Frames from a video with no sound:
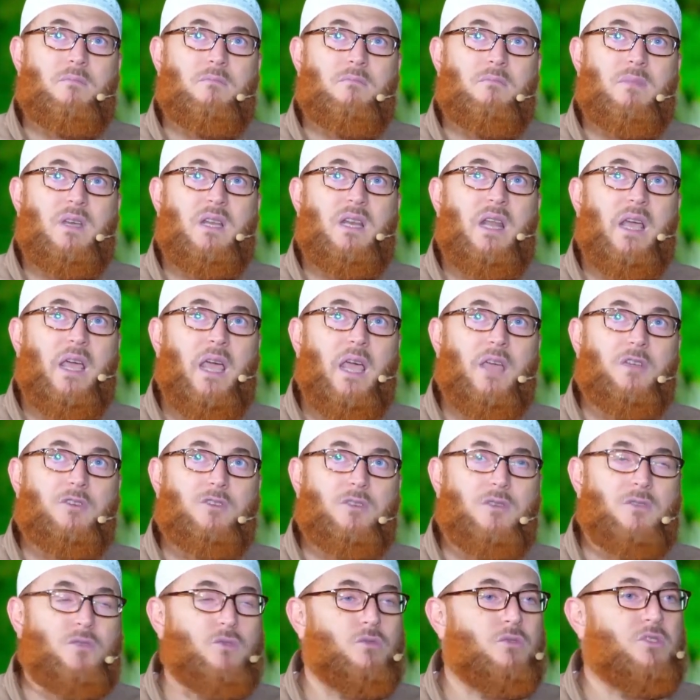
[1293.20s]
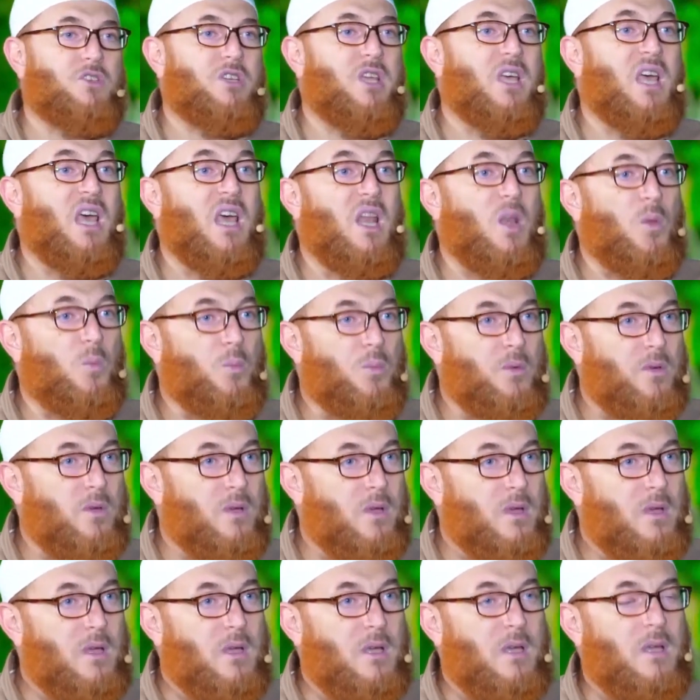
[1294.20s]
medications which help
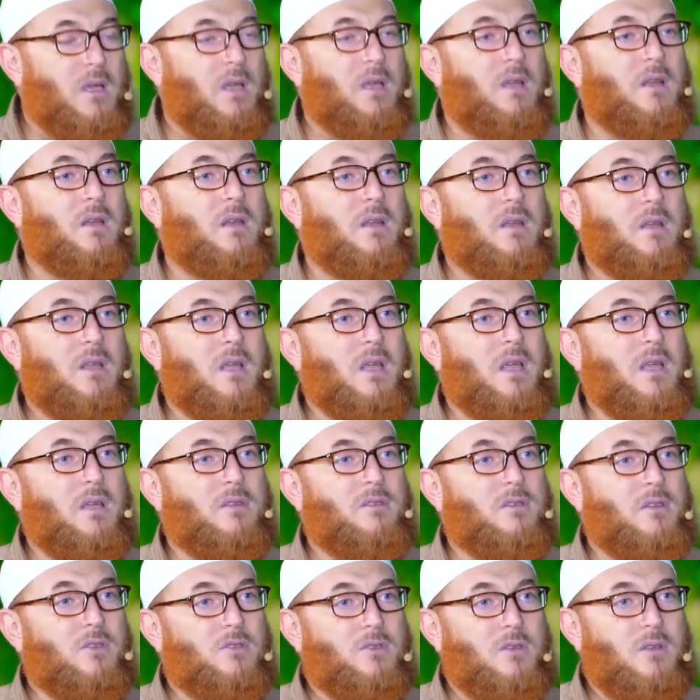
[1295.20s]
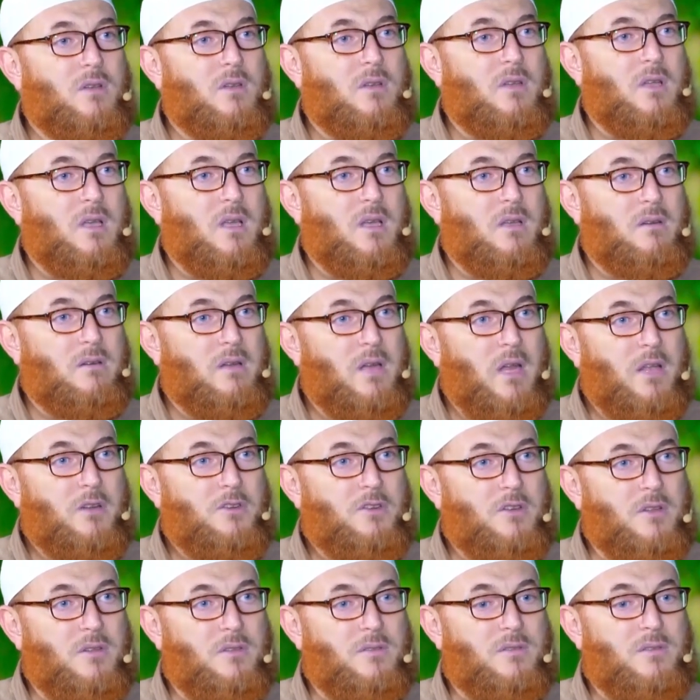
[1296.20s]
in the sexual
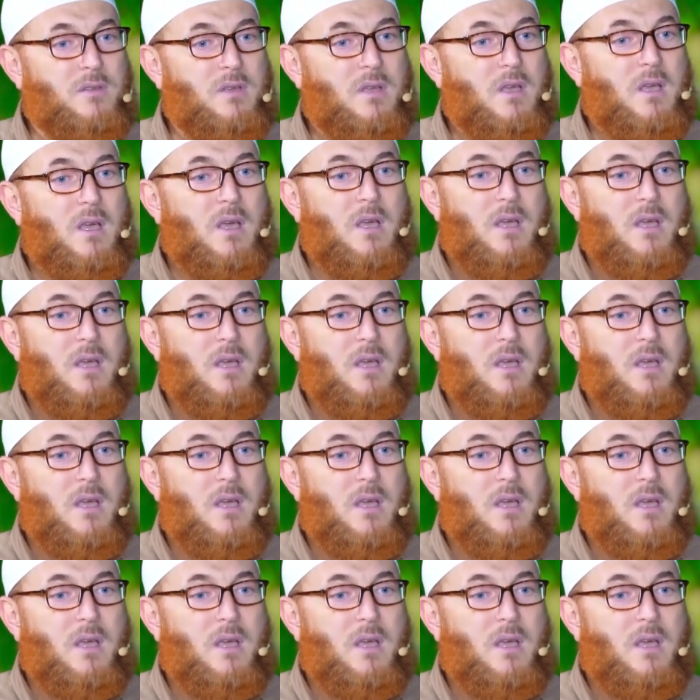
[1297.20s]
relations